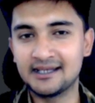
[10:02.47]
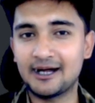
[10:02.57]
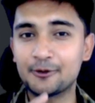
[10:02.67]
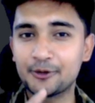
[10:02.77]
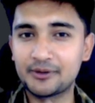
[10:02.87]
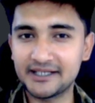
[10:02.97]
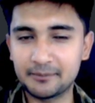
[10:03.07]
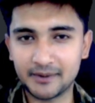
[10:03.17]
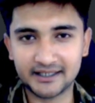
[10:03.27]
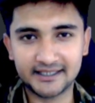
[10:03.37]
how to
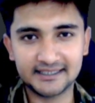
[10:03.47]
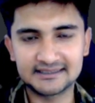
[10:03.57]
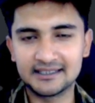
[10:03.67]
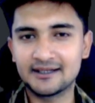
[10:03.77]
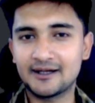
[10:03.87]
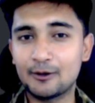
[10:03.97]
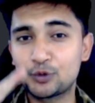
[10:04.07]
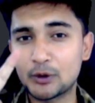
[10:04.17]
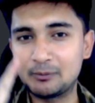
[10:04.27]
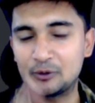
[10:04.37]
create buckets, how
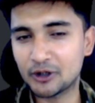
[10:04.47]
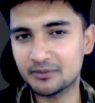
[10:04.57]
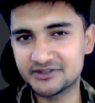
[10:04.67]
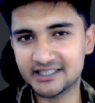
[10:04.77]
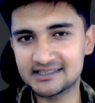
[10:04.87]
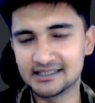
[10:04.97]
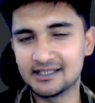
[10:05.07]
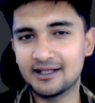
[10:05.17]
to upload objects,